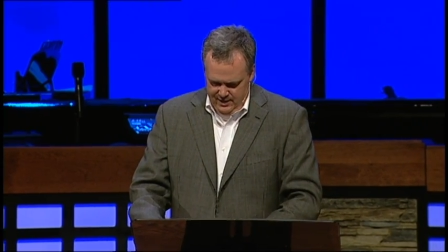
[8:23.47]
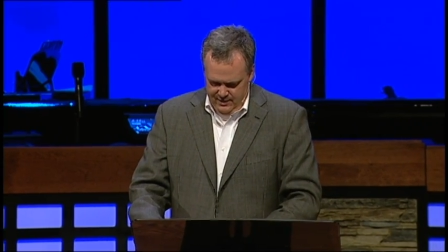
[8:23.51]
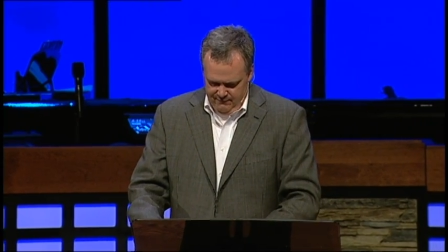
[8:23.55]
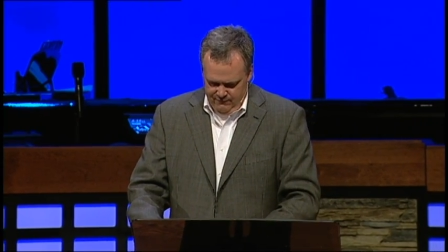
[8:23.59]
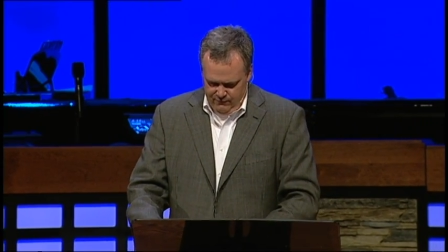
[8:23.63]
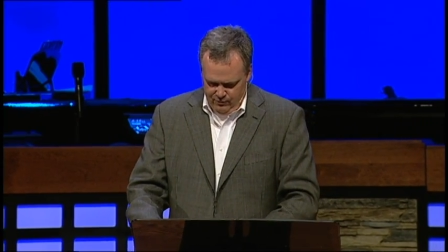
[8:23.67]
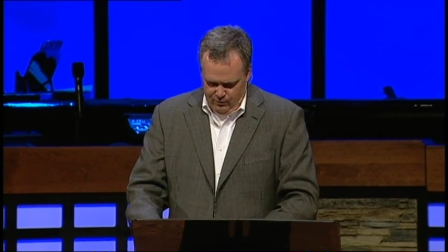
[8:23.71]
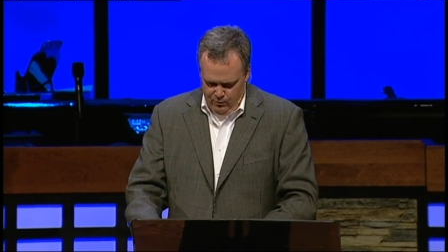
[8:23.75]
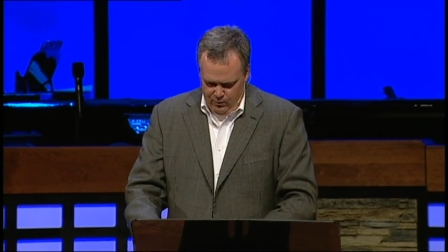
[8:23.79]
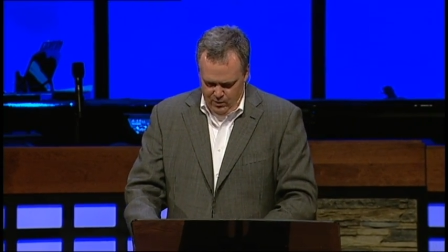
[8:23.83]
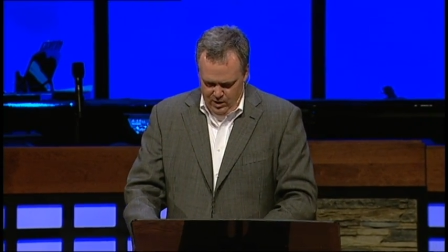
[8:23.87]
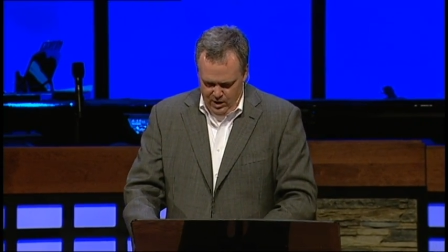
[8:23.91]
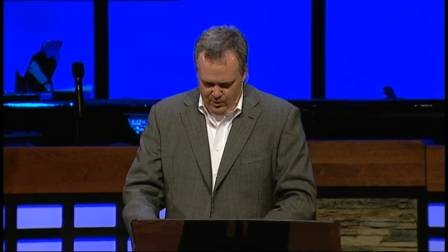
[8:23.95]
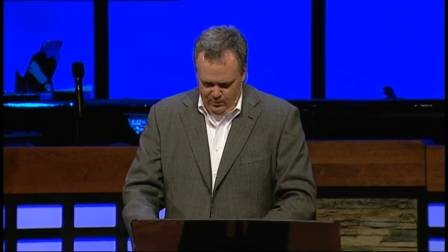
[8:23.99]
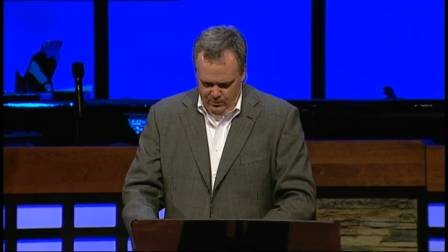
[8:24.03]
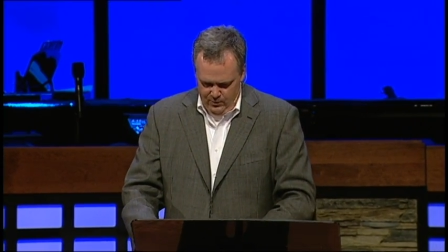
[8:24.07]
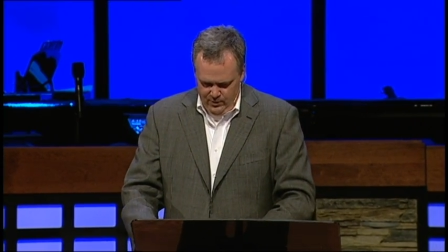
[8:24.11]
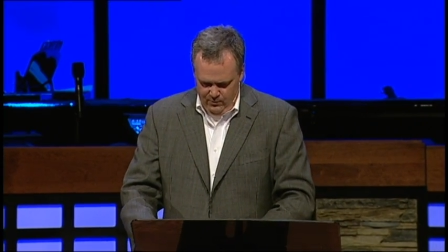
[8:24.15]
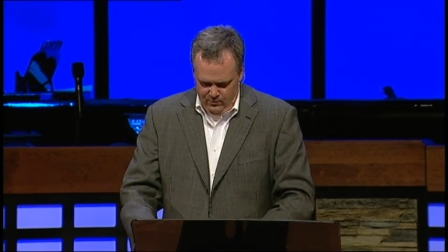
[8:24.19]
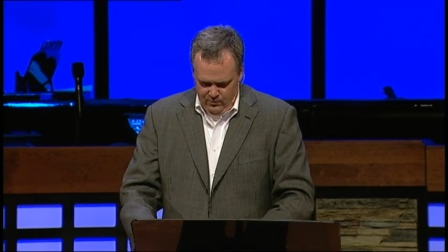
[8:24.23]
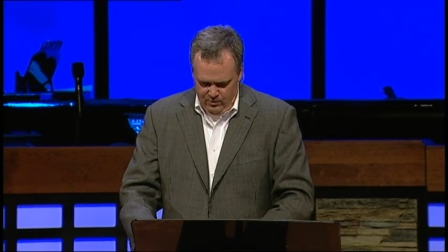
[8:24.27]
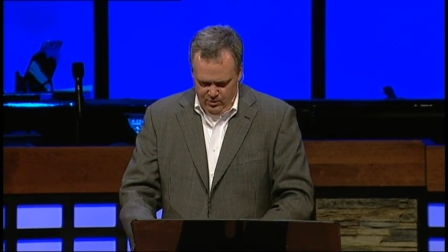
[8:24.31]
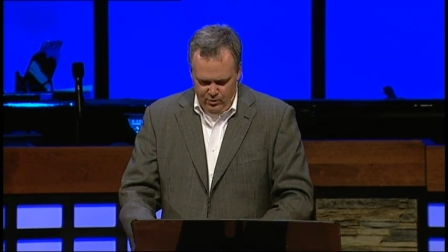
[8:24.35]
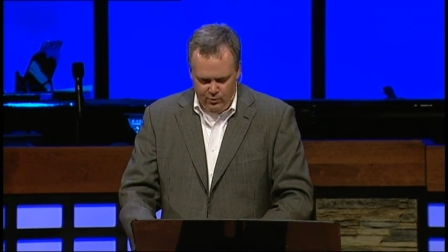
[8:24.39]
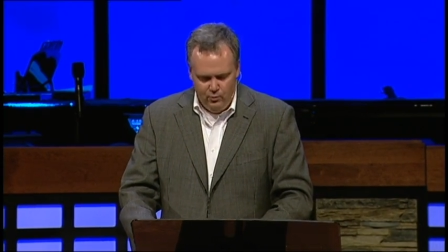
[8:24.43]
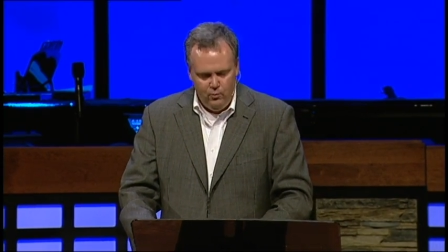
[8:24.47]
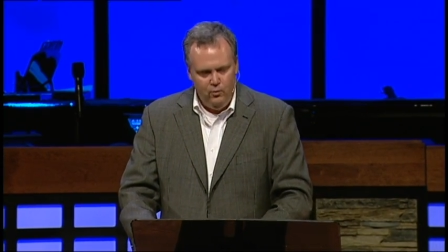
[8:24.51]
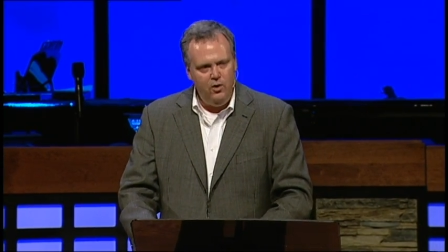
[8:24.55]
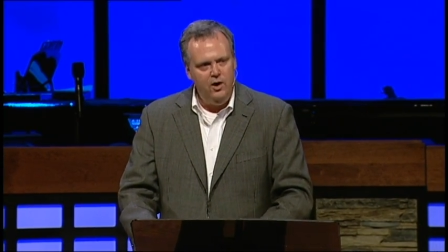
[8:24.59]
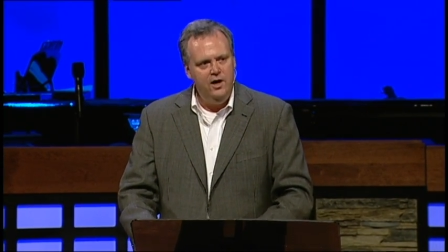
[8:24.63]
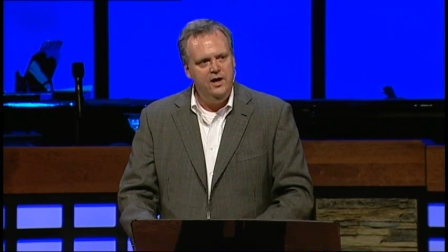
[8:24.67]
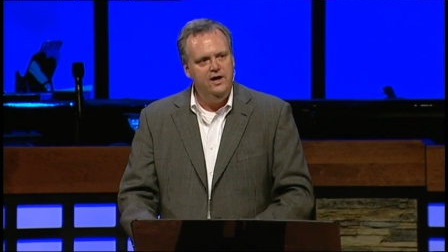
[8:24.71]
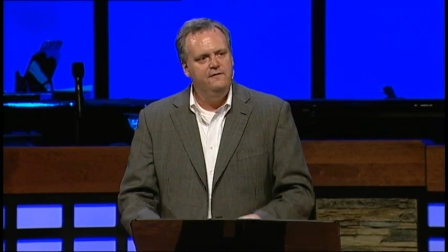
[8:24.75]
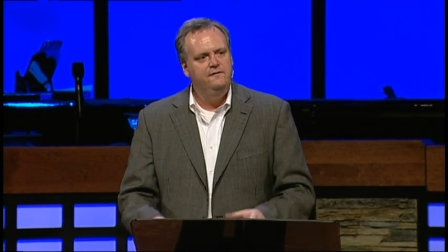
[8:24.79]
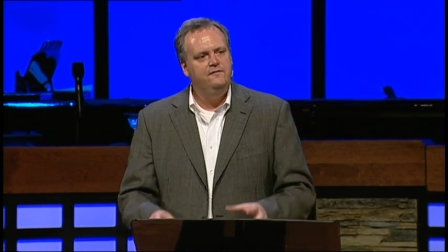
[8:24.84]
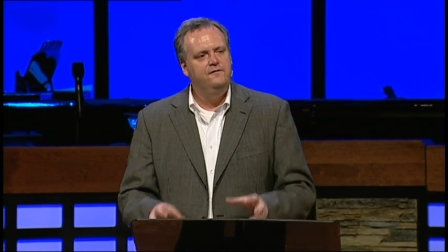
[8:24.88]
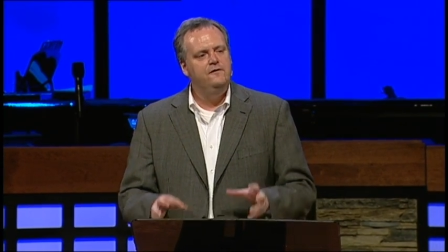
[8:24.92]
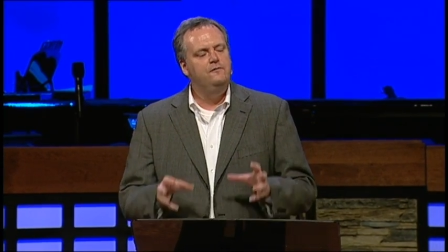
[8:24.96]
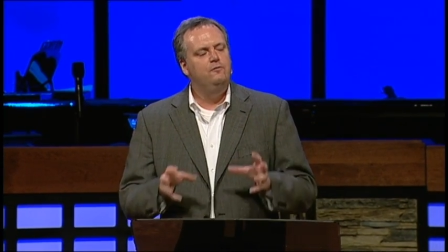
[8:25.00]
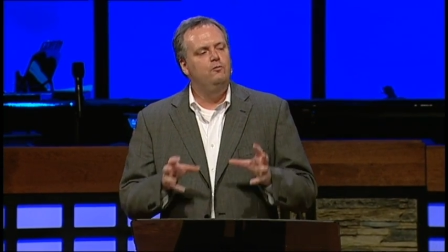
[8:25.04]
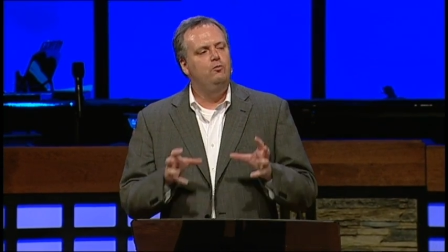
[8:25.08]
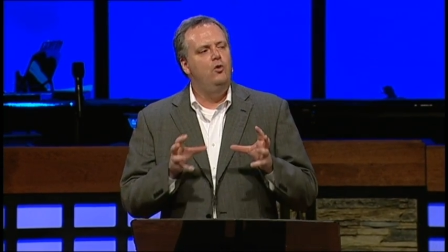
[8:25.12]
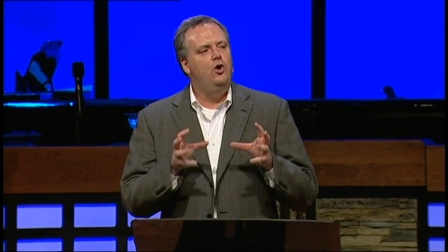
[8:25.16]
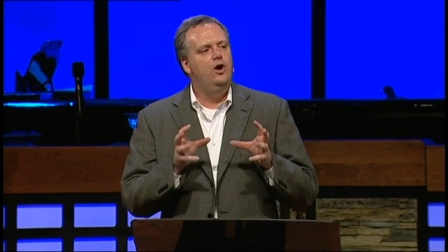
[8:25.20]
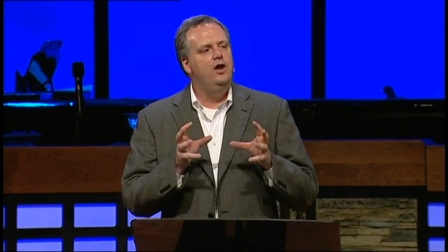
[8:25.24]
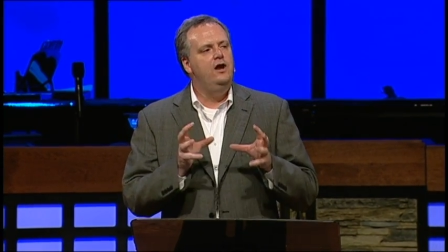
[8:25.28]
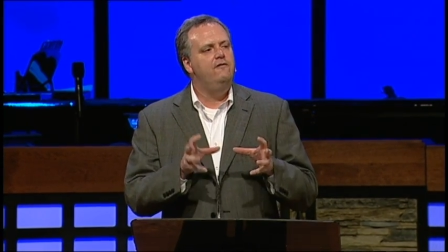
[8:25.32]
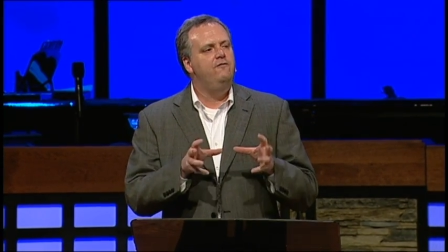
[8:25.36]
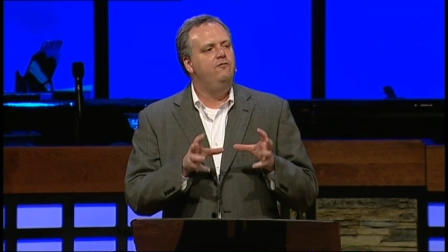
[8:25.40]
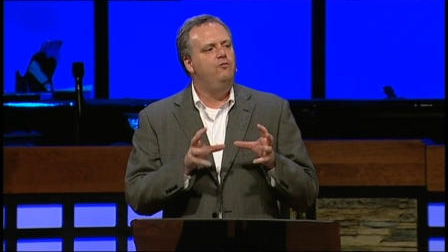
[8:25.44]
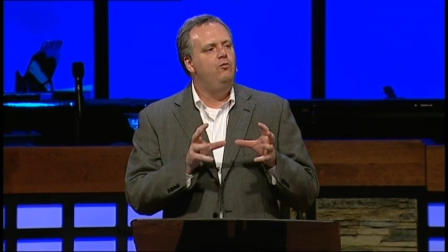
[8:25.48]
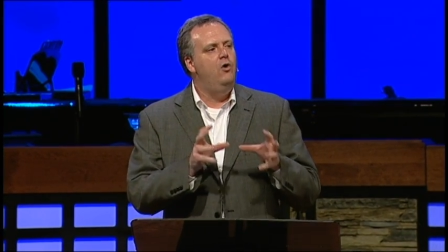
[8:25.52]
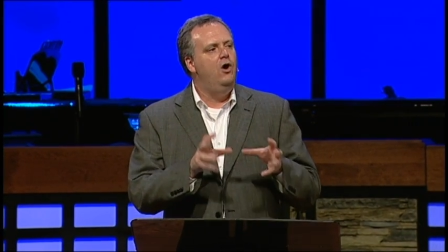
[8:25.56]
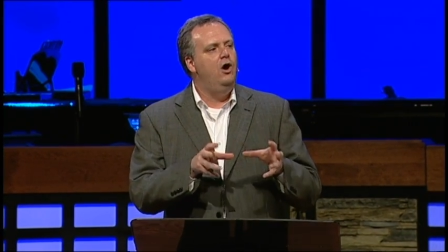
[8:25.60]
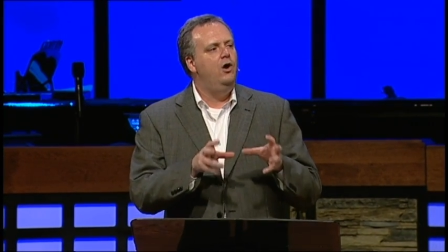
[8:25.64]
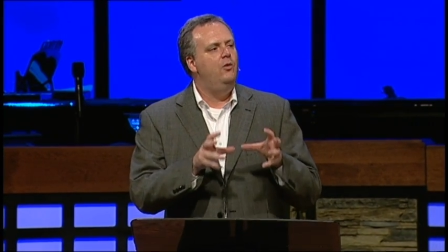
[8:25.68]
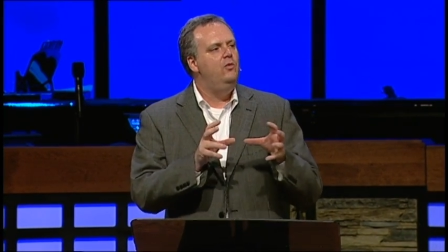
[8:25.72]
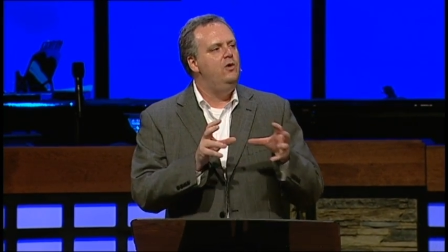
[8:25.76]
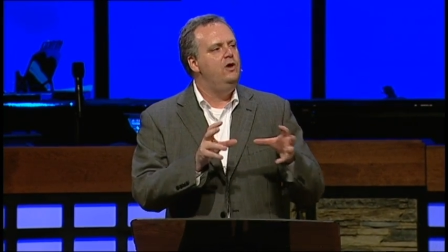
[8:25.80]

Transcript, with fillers: for what we want? What if, what if what